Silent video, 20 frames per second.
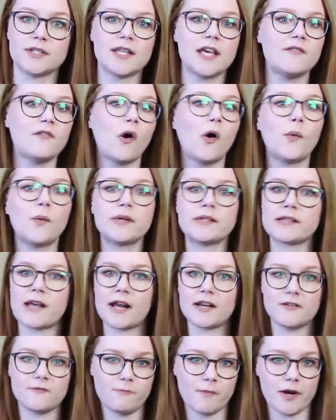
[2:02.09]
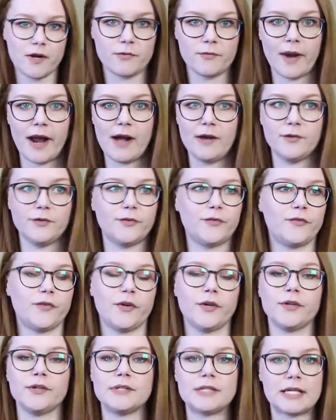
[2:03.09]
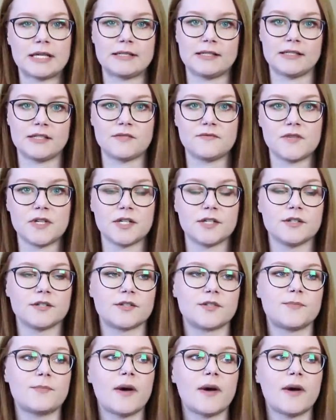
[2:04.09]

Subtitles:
They've always kind of around for dozens of years,